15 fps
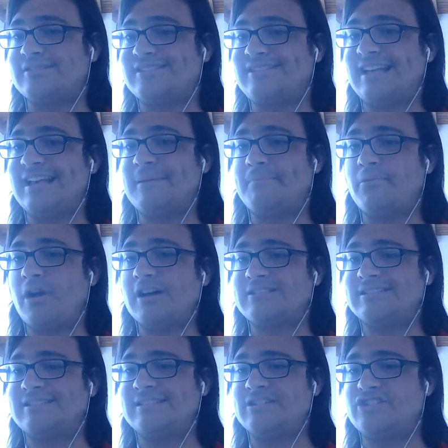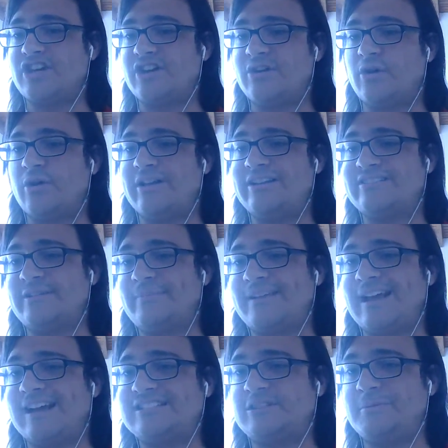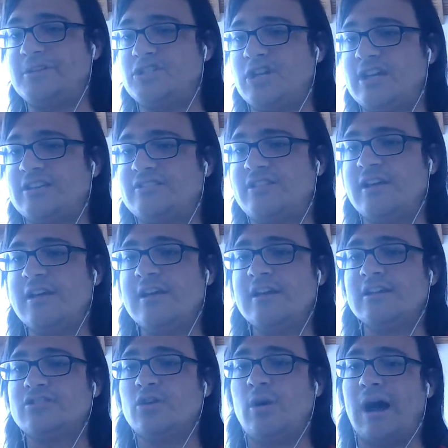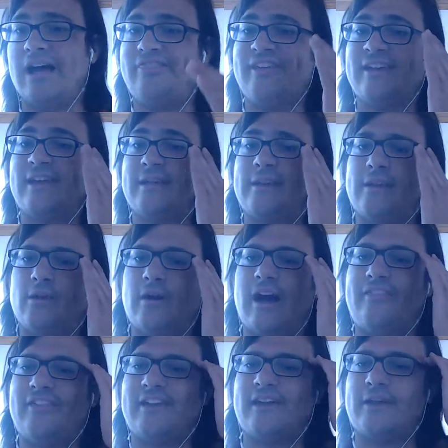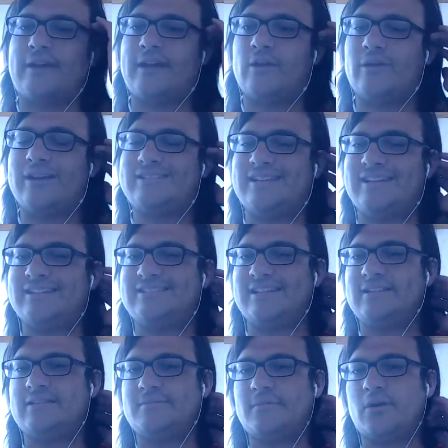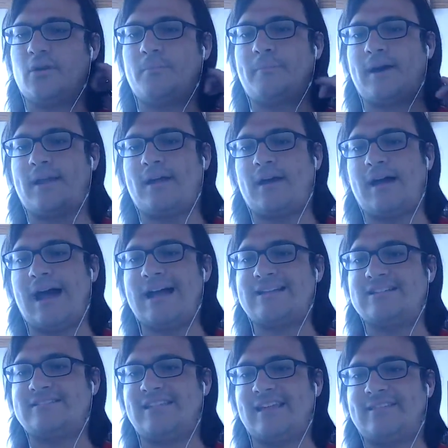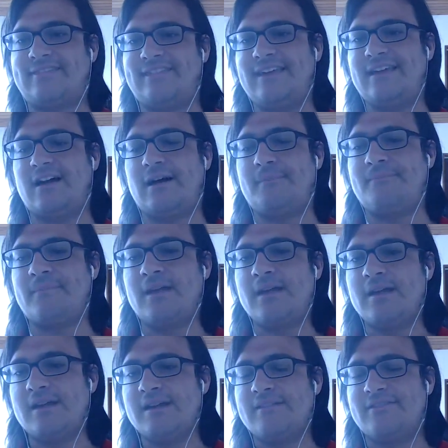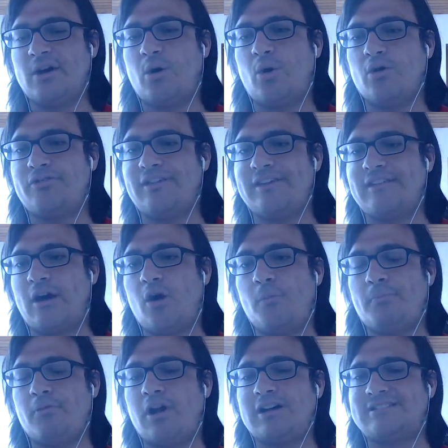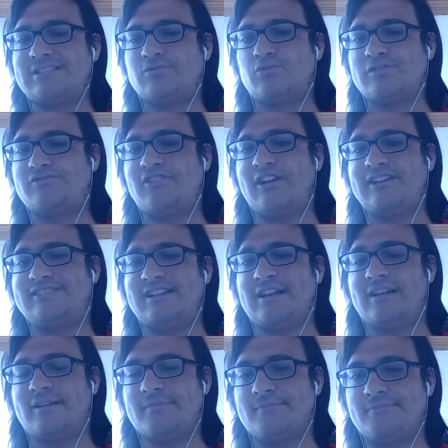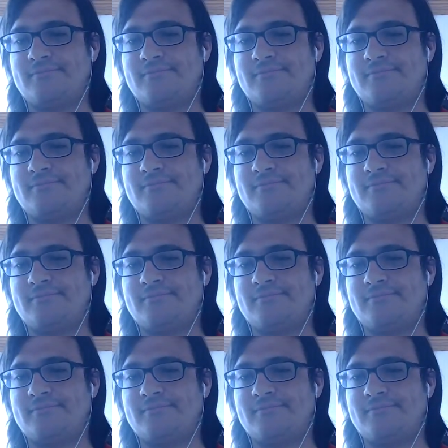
silly process in general, and something has to be changed. So I think Guerrero is innocent, but I just think the whole process was very silly.